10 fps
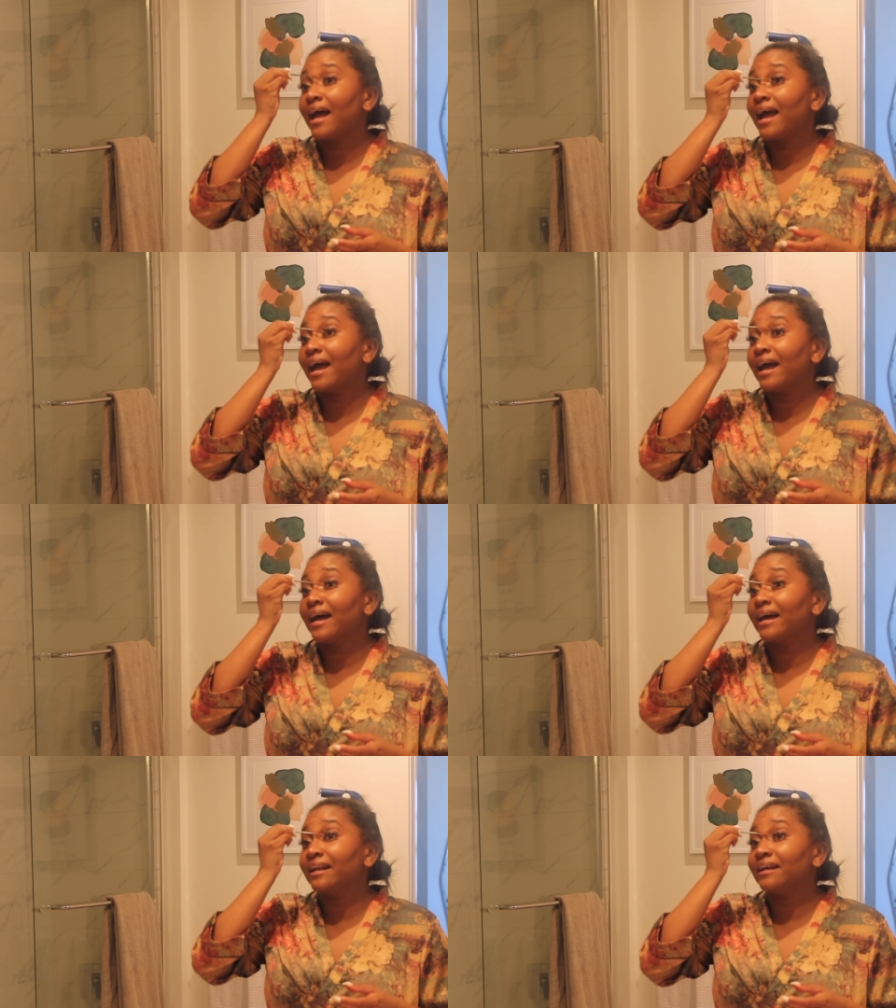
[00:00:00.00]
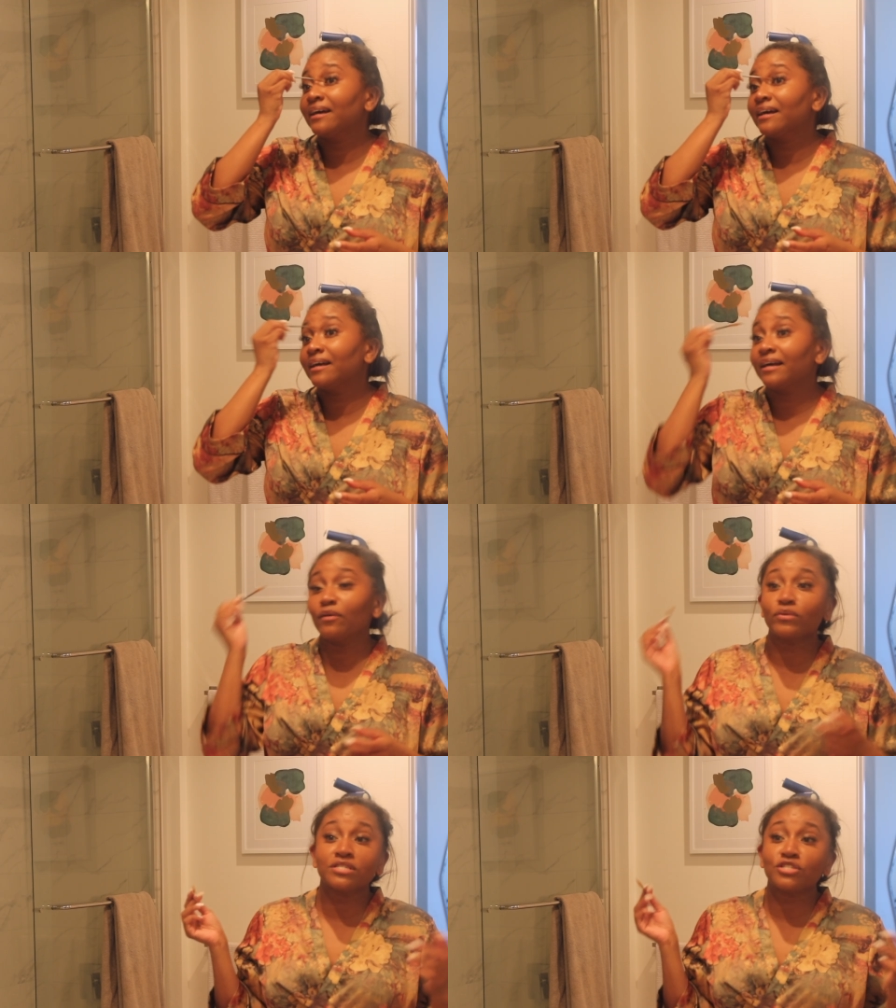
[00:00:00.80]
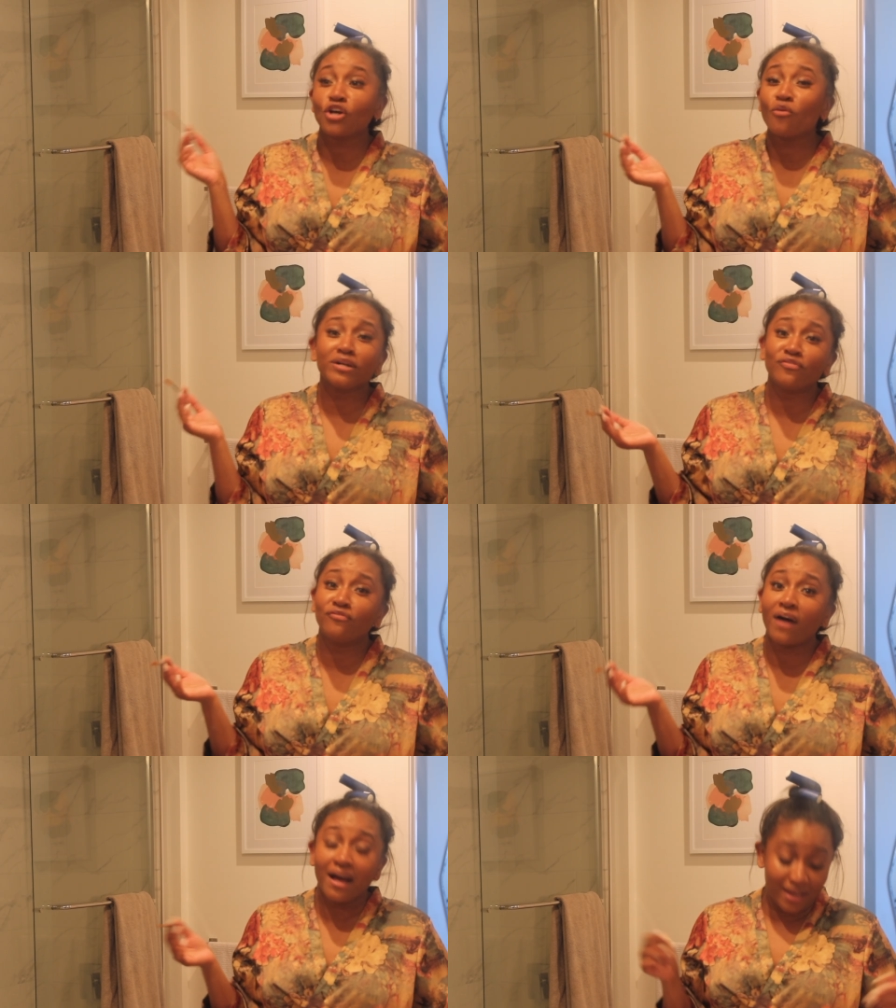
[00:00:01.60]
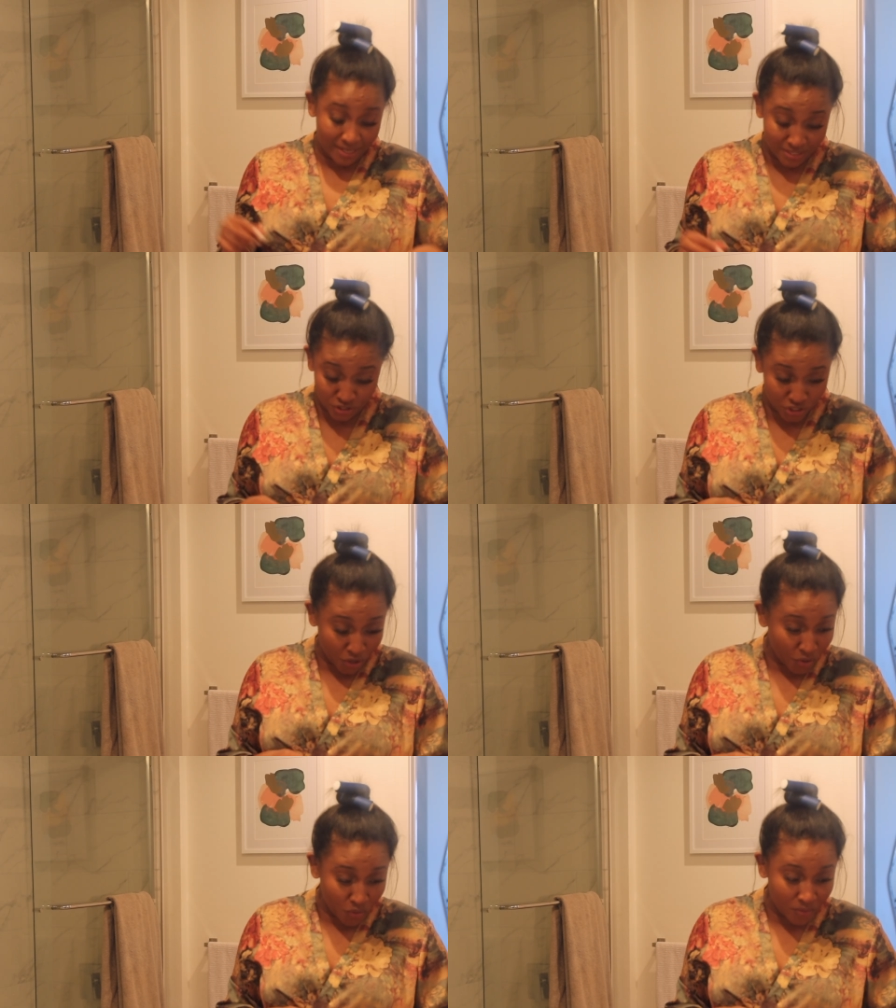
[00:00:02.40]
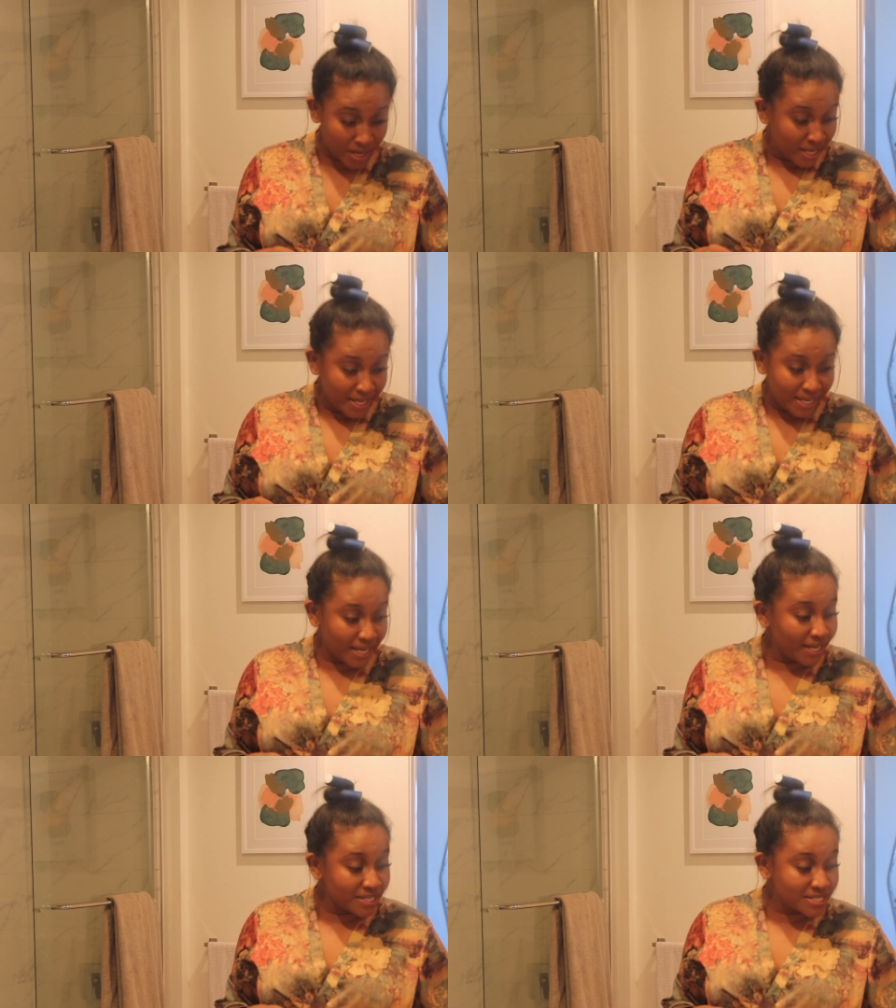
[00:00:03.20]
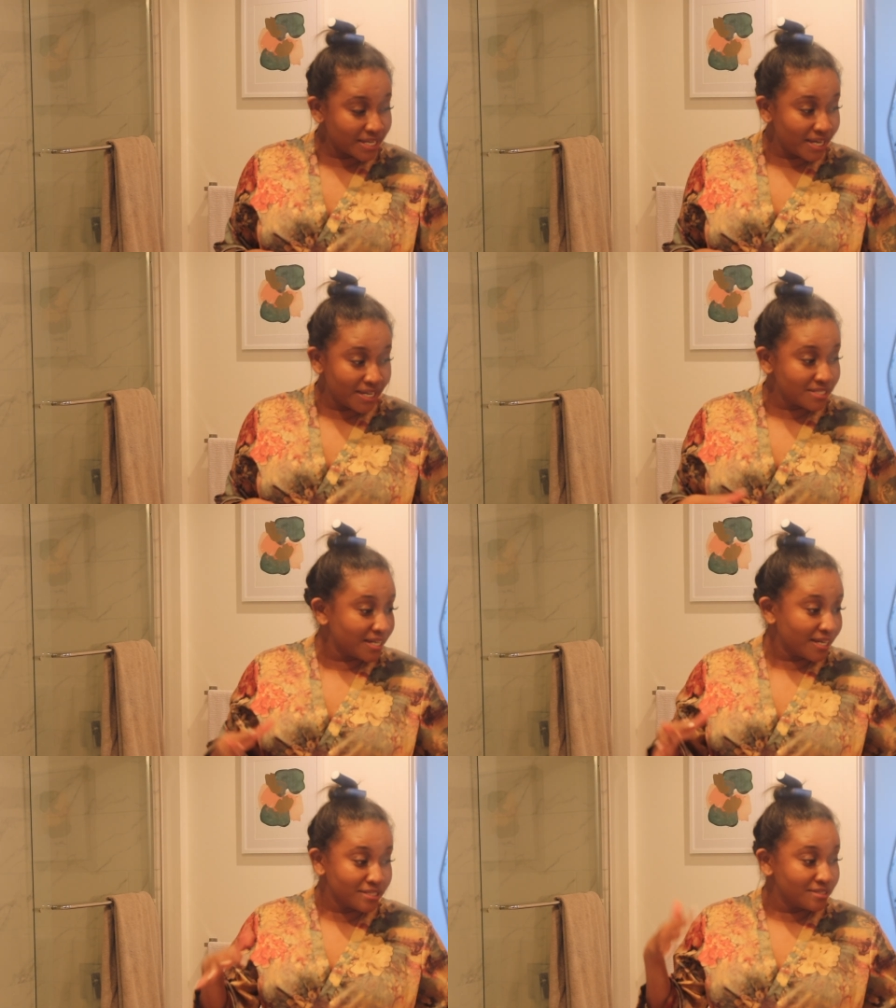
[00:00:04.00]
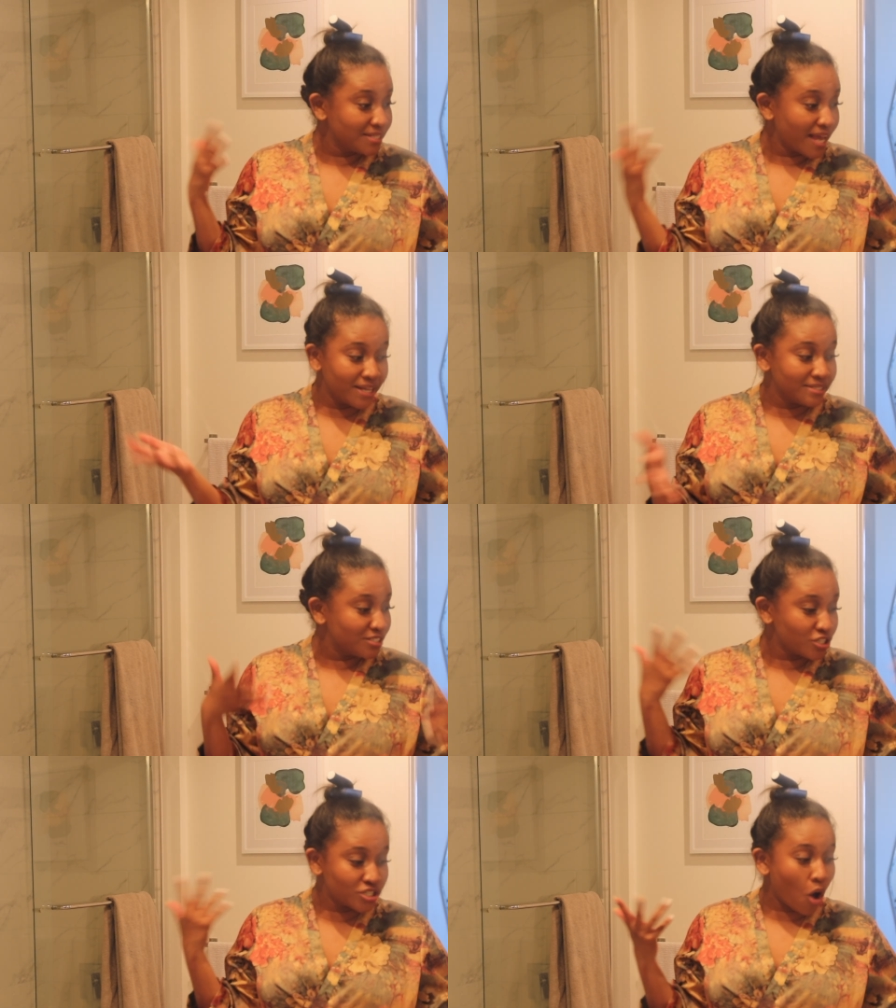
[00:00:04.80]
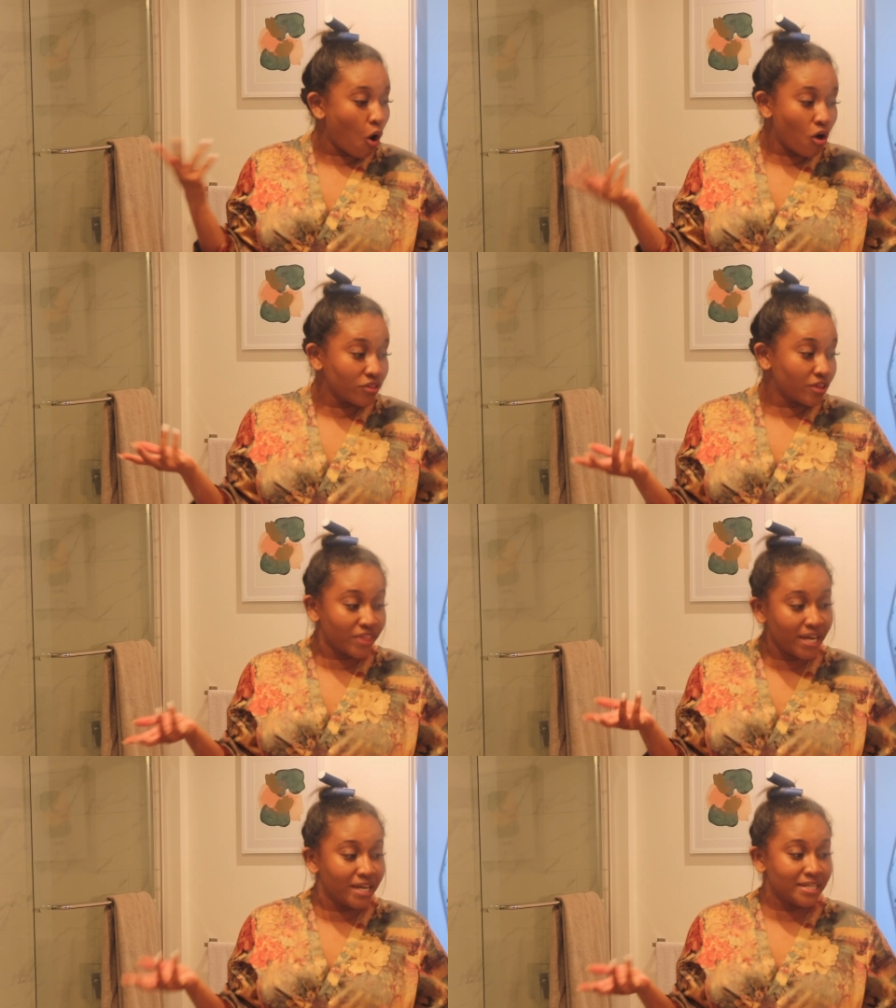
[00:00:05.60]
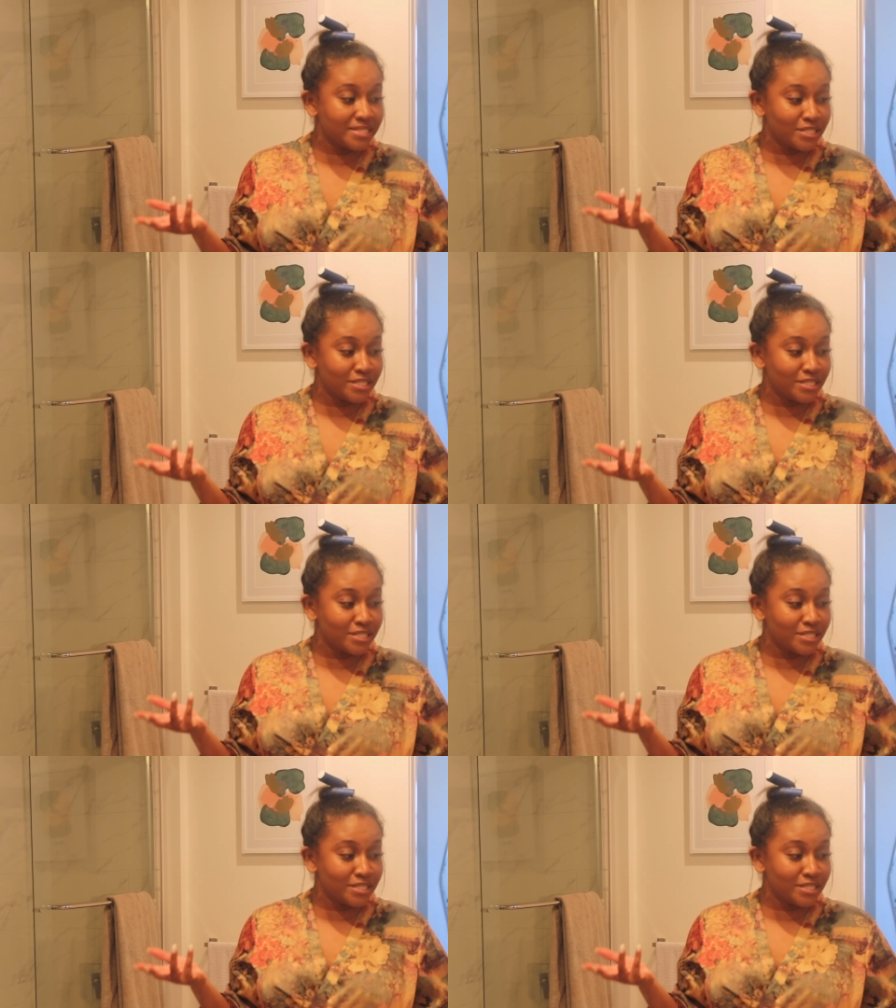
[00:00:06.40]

and it was so much fun and so innocent and just all the things.